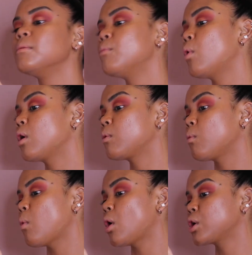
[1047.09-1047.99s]

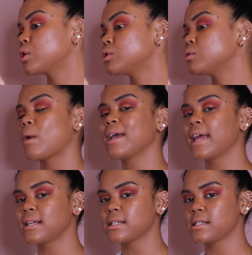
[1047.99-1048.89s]
Why
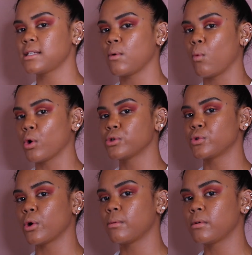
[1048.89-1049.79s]
can't I say
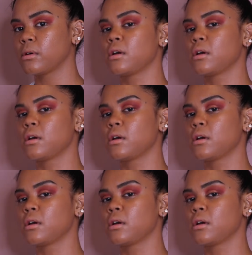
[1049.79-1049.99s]
wardrobe?